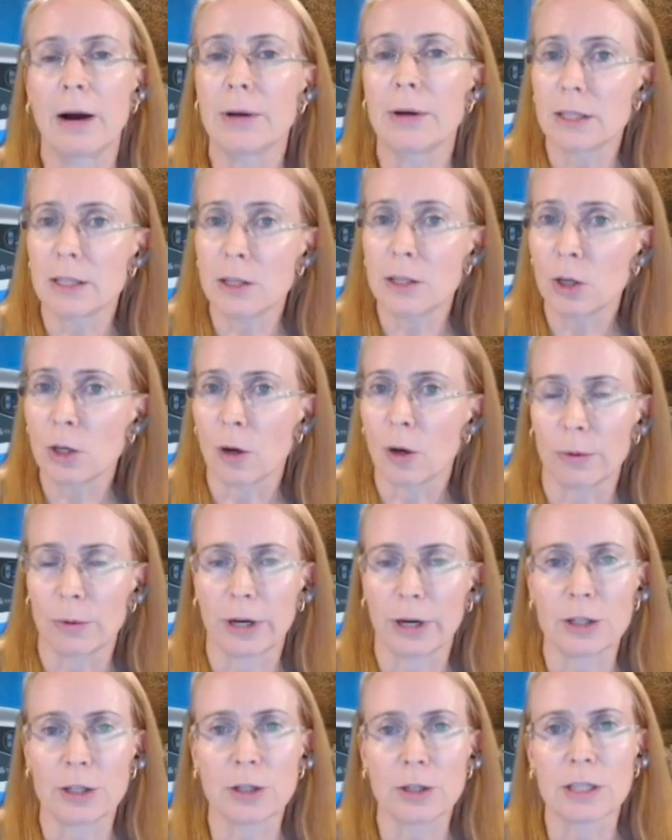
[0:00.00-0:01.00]
our existing
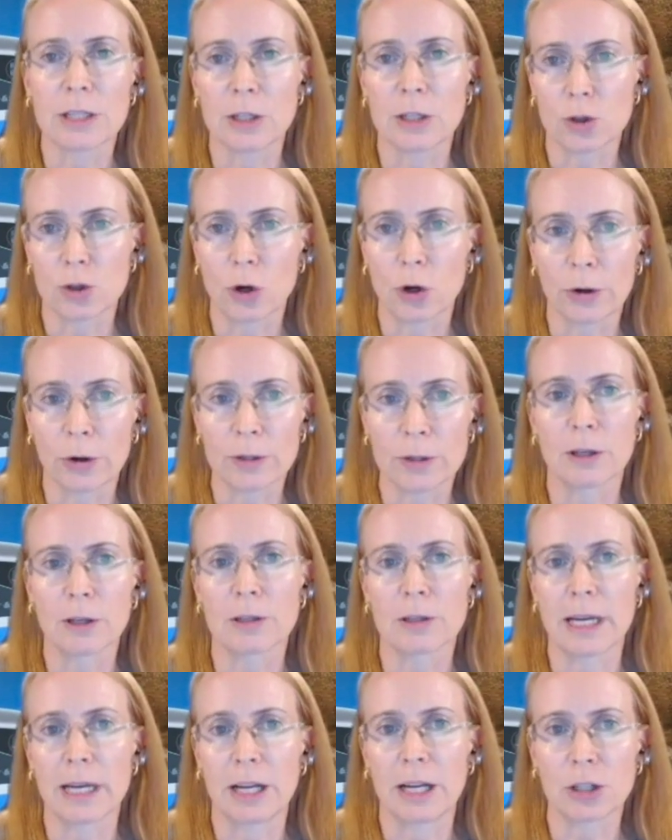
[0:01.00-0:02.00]
operations in Torrance,
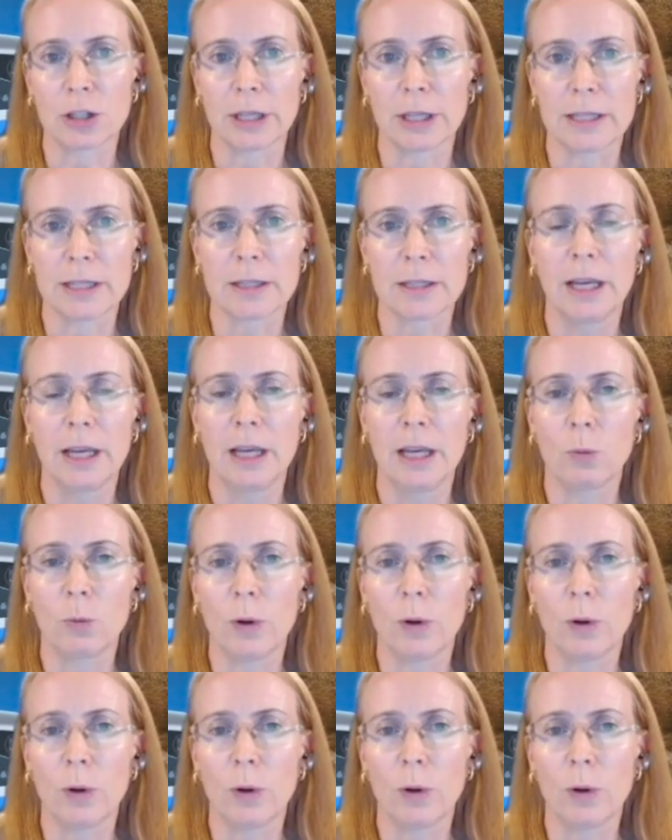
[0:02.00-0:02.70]
Los Angeles,